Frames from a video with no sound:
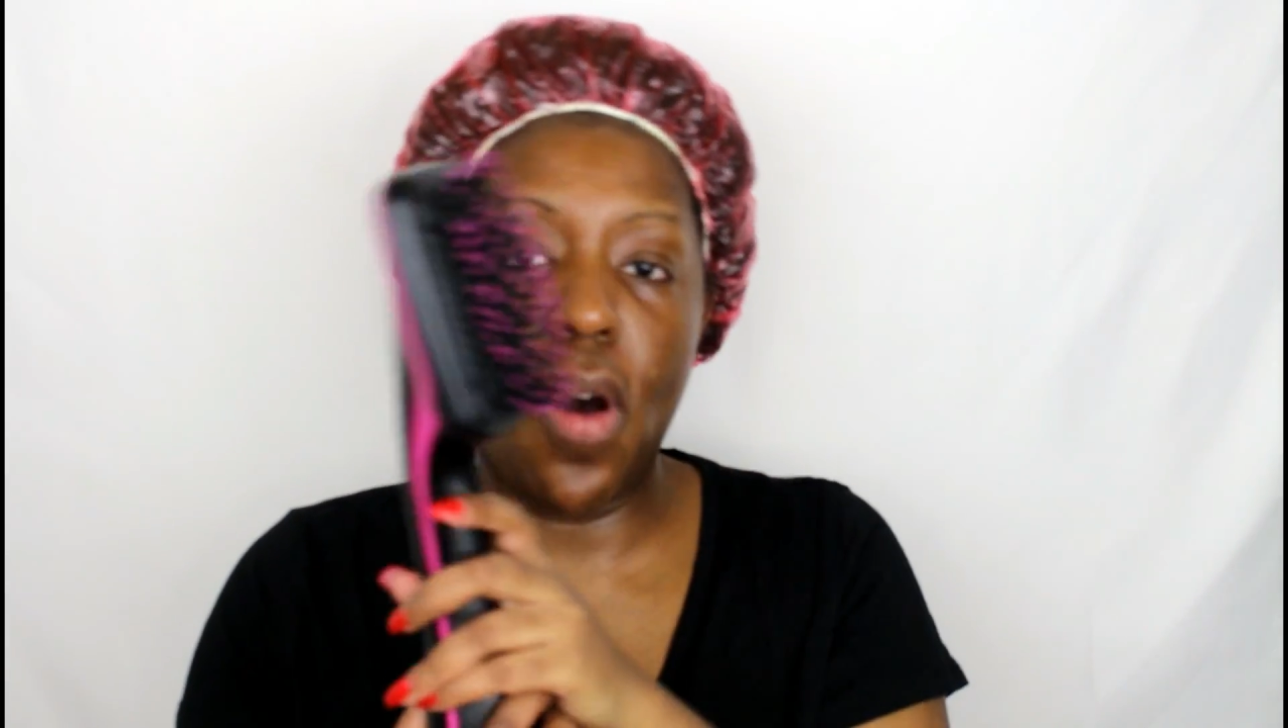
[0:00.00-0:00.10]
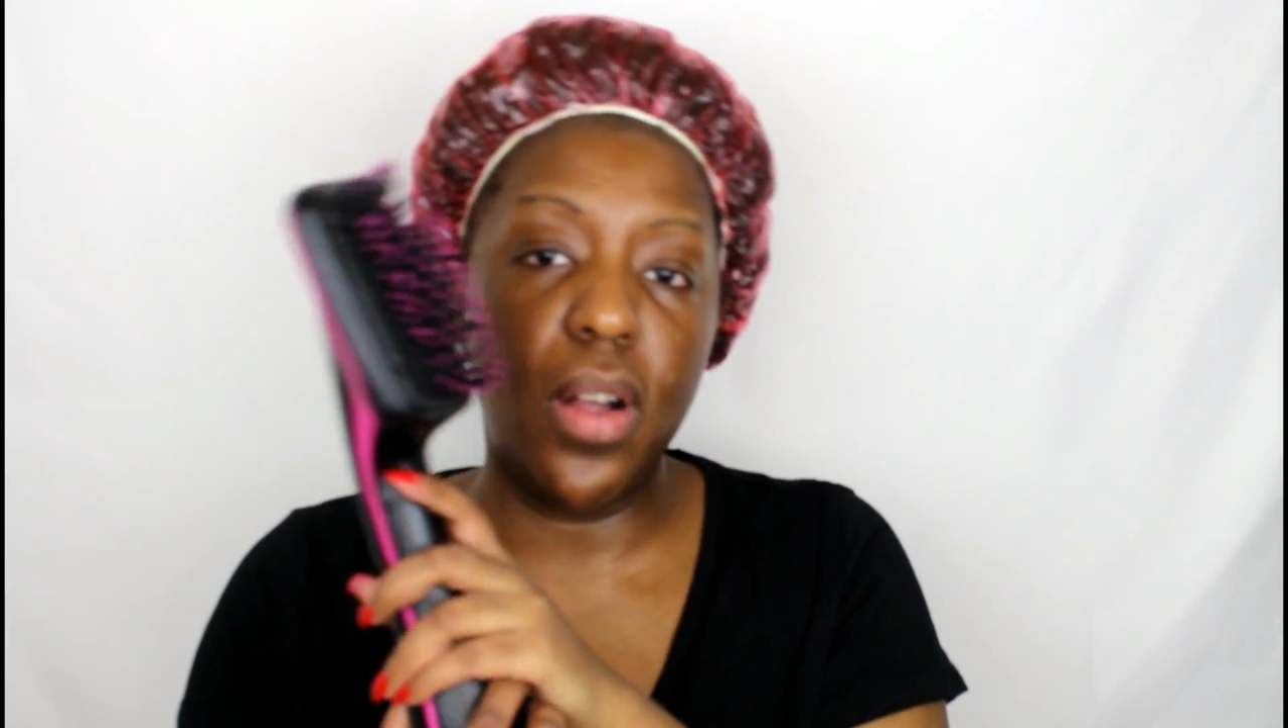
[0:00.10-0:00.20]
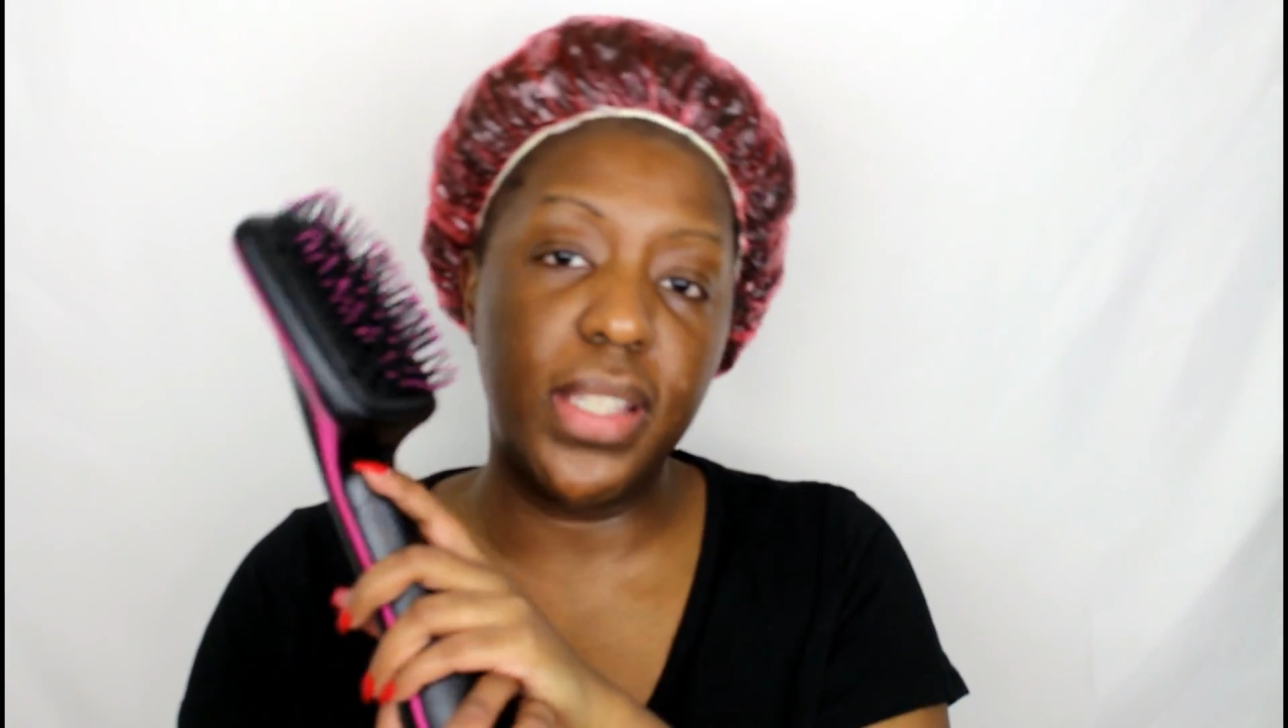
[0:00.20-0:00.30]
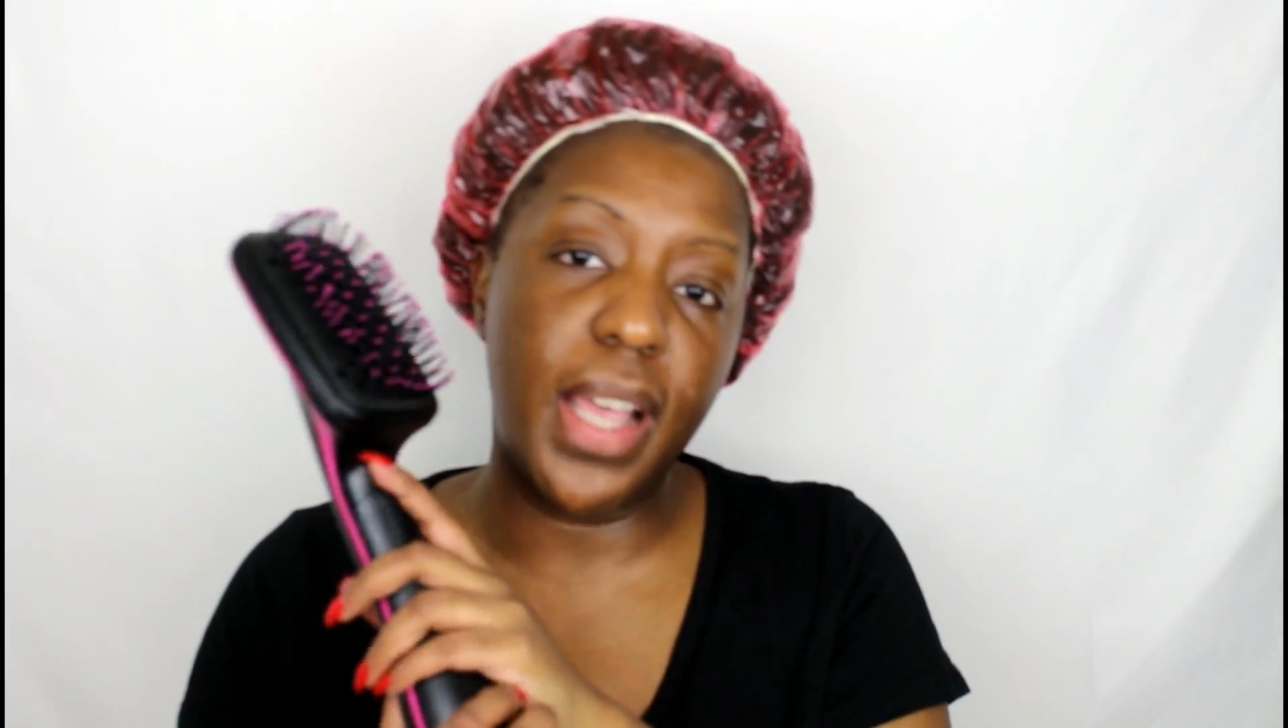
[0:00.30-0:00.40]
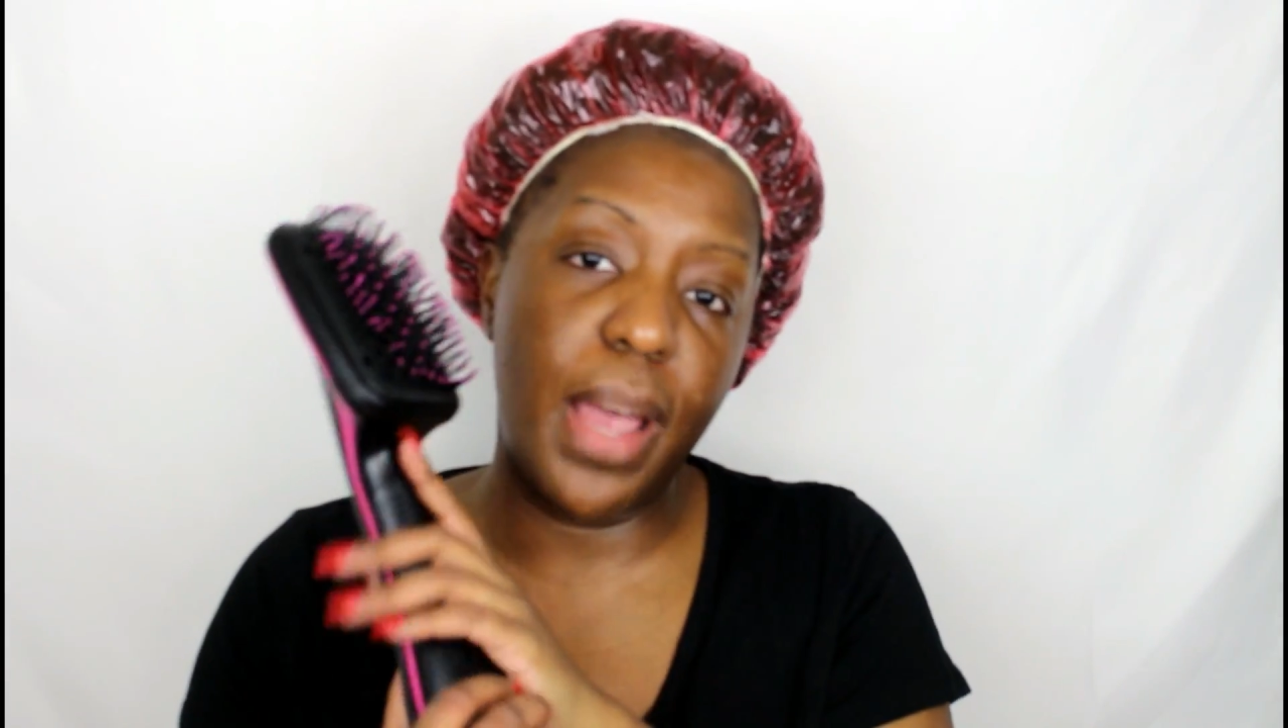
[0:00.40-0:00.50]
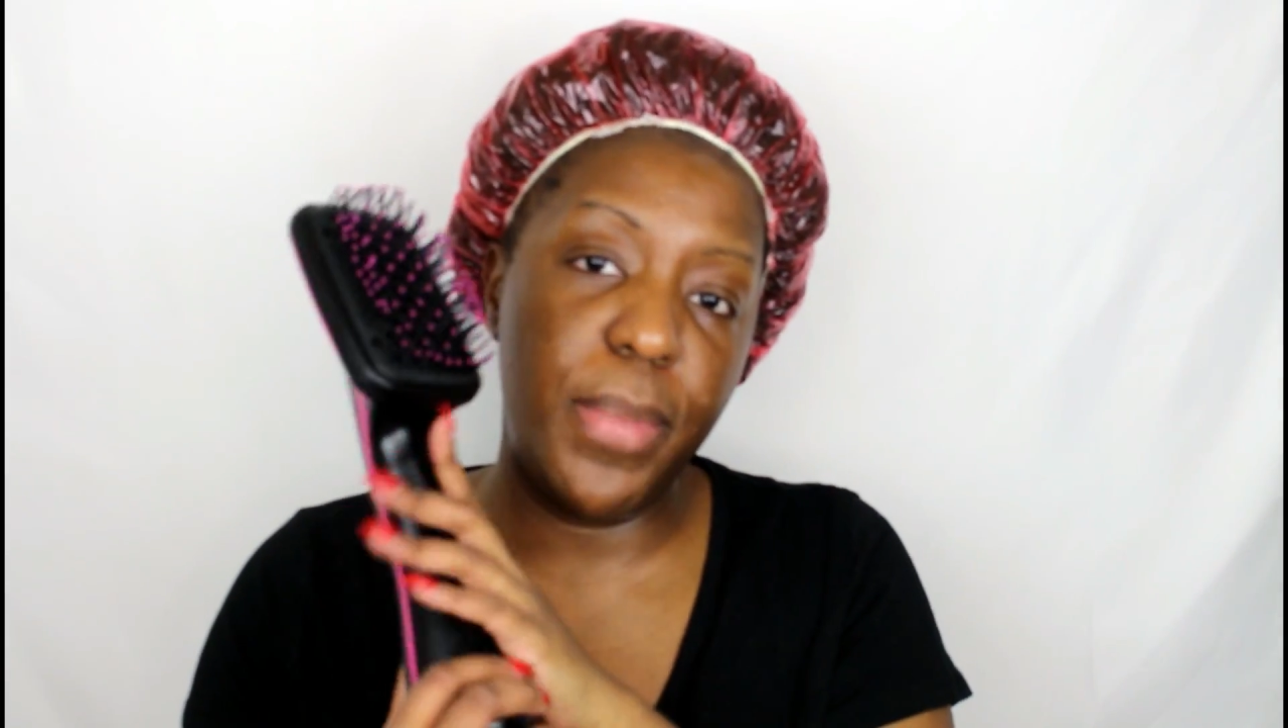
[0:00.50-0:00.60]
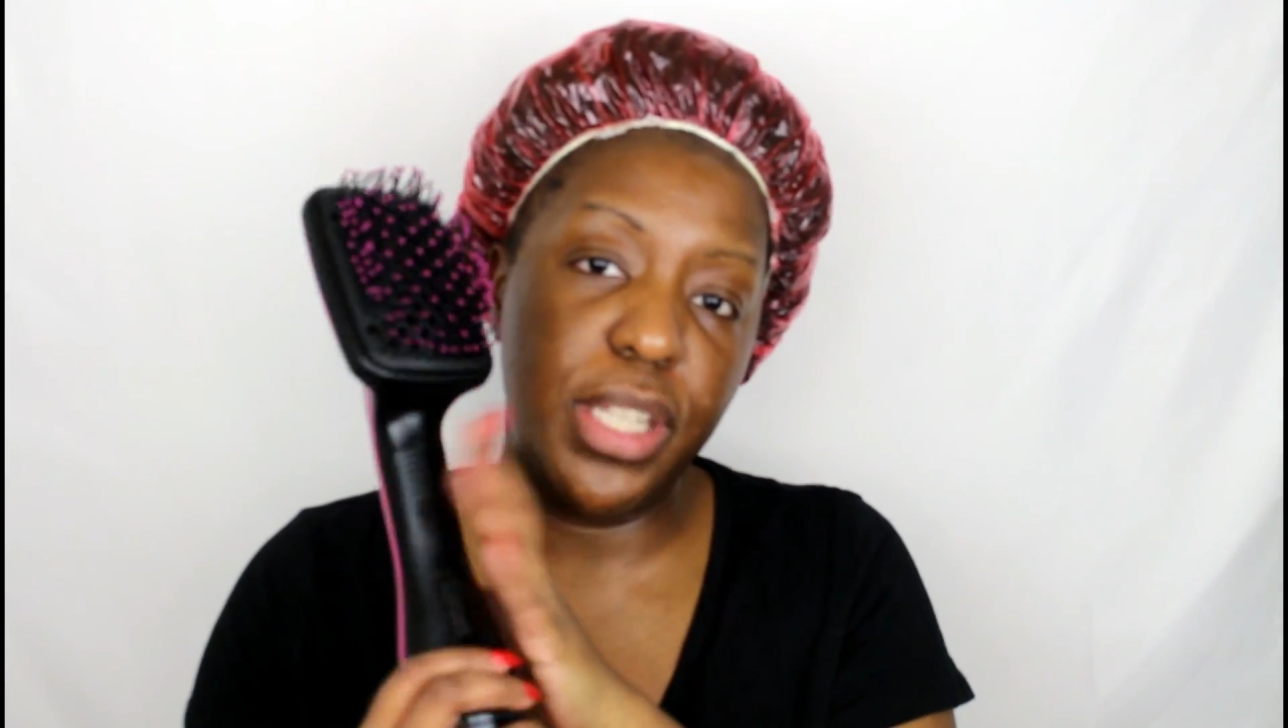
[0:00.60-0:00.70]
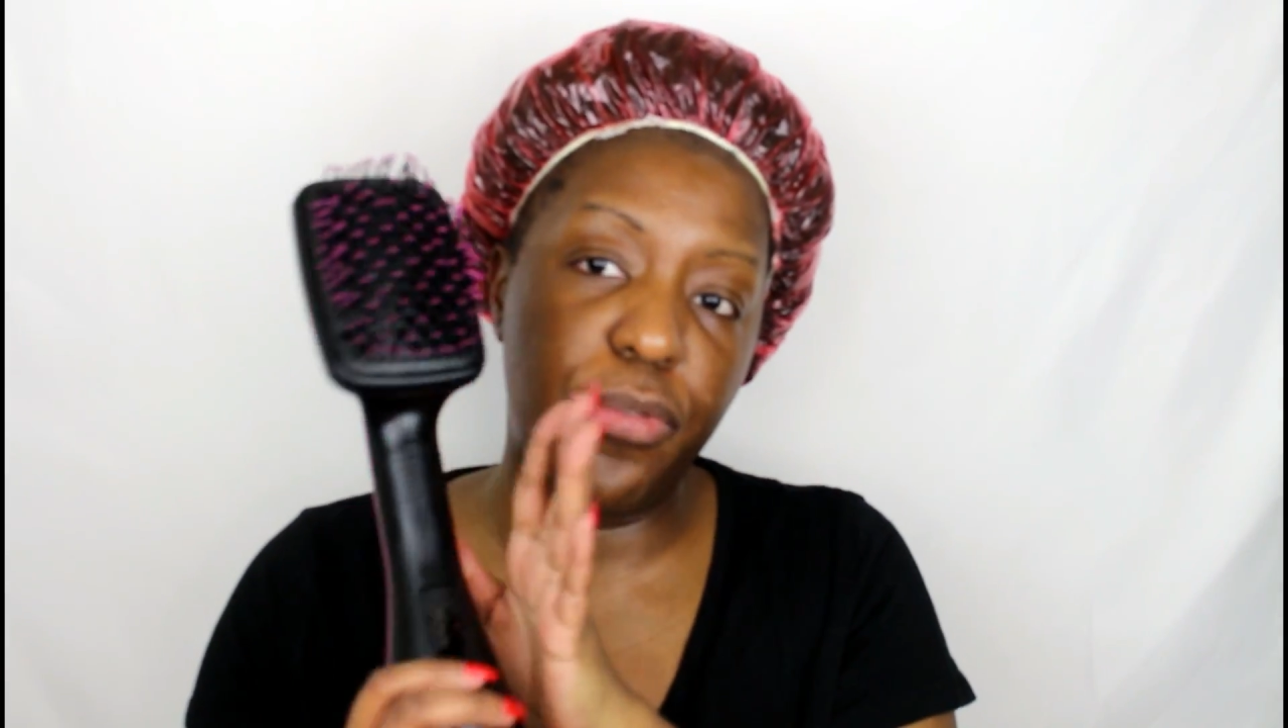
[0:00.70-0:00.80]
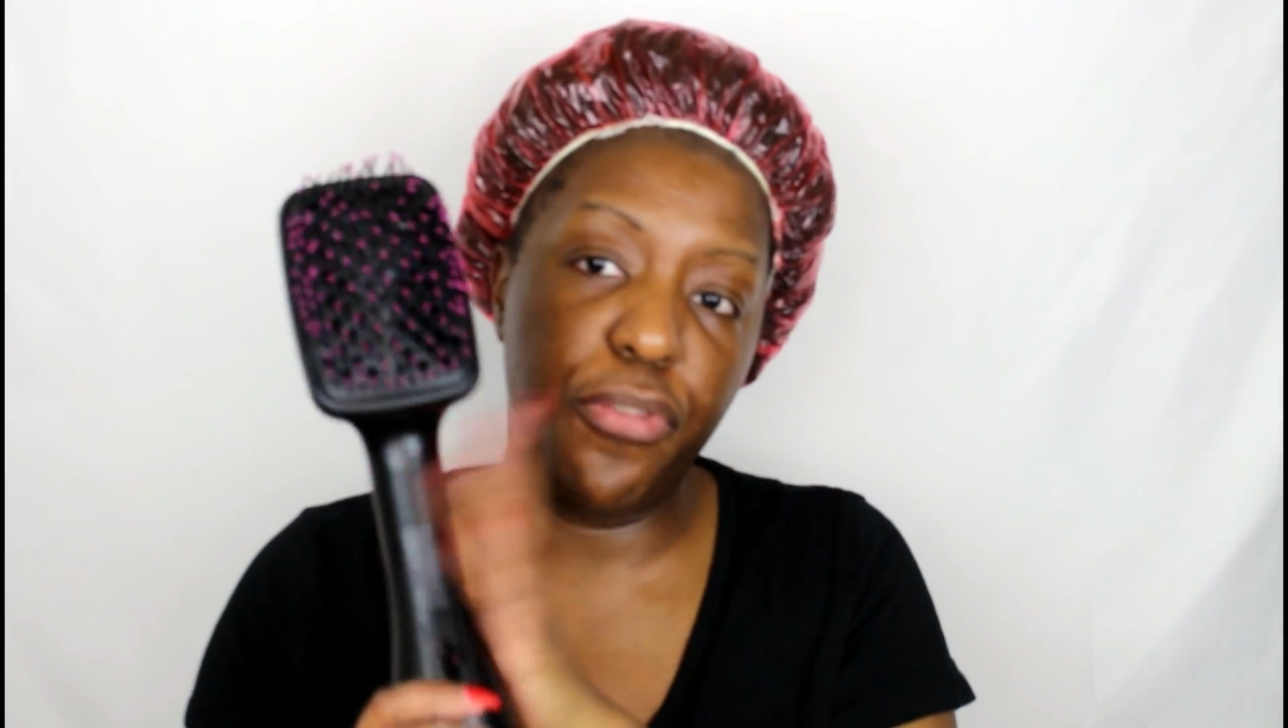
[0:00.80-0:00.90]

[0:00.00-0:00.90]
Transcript: all time is